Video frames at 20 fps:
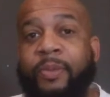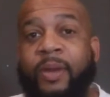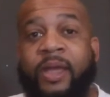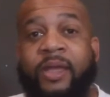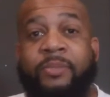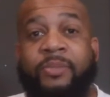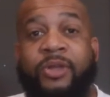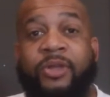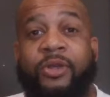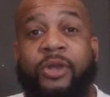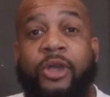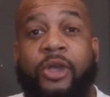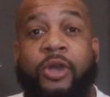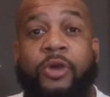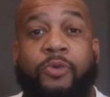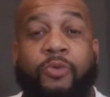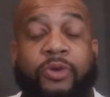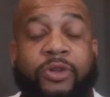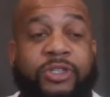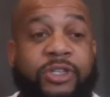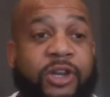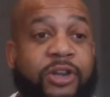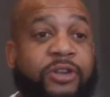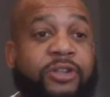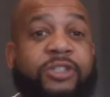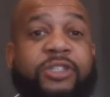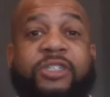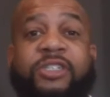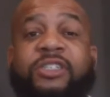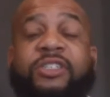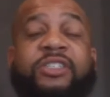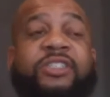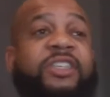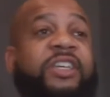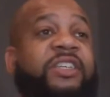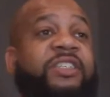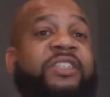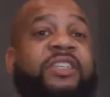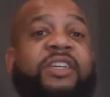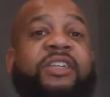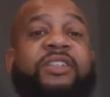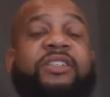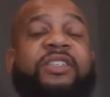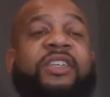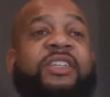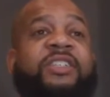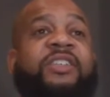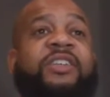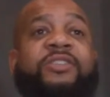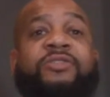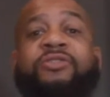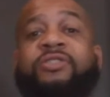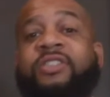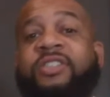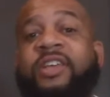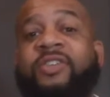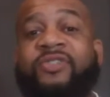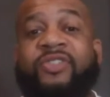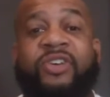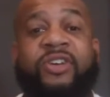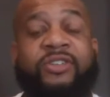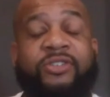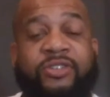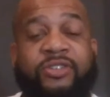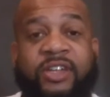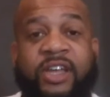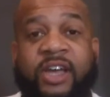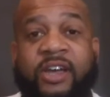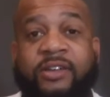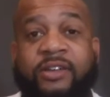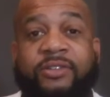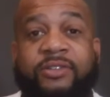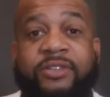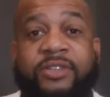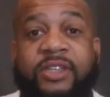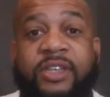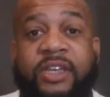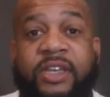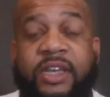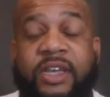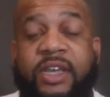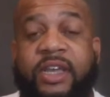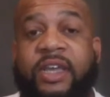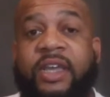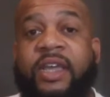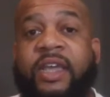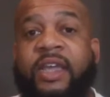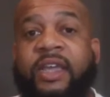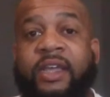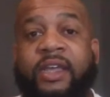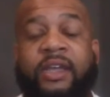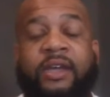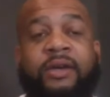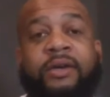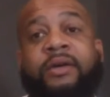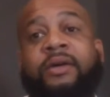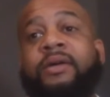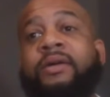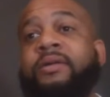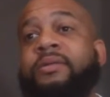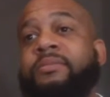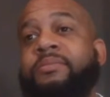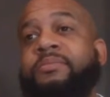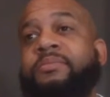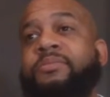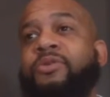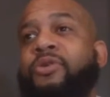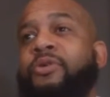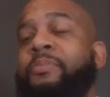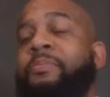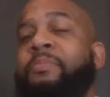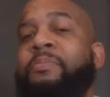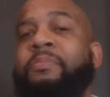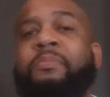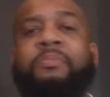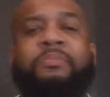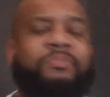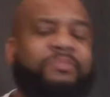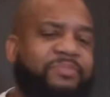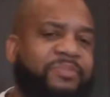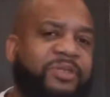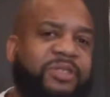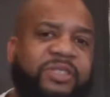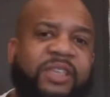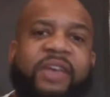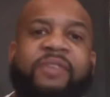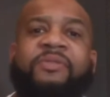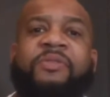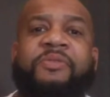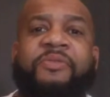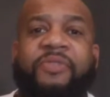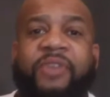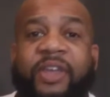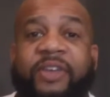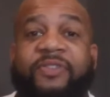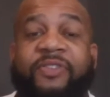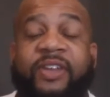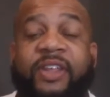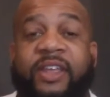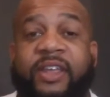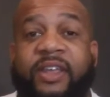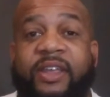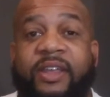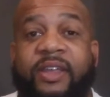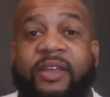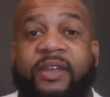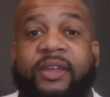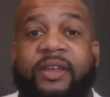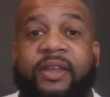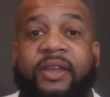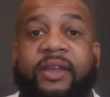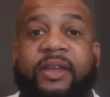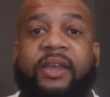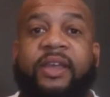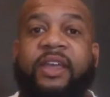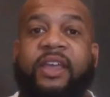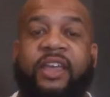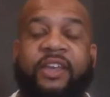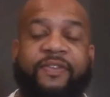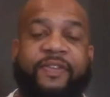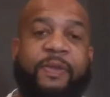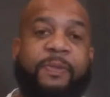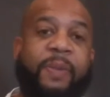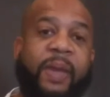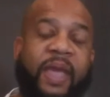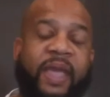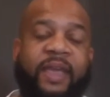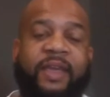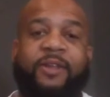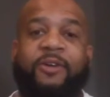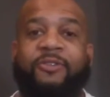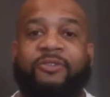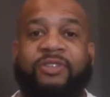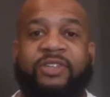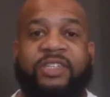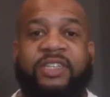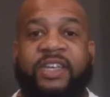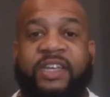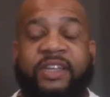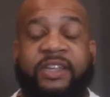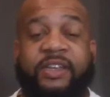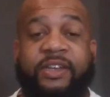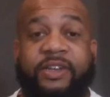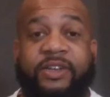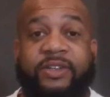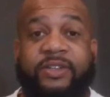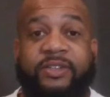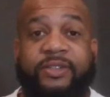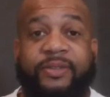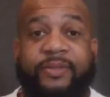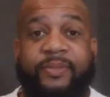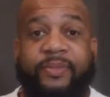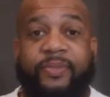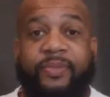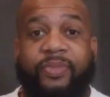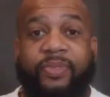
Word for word: payment will turn to $600, $700 uh, or 750 if you pay it over 10 years.